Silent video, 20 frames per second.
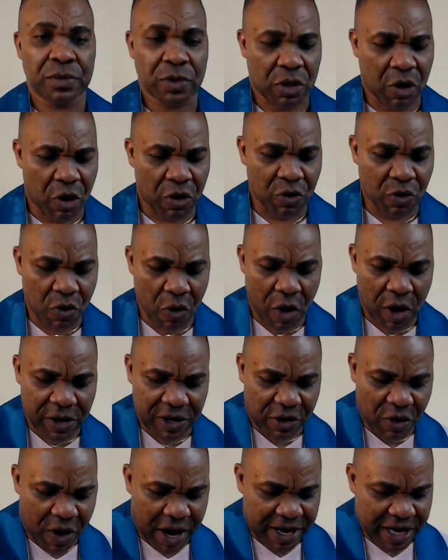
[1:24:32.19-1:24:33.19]
Go
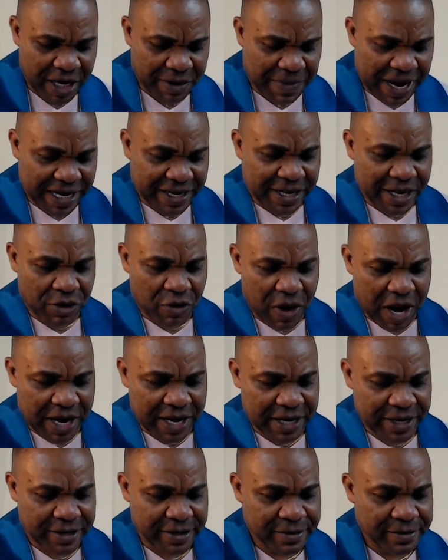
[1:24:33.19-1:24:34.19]
ahead, my dear. Go ahead.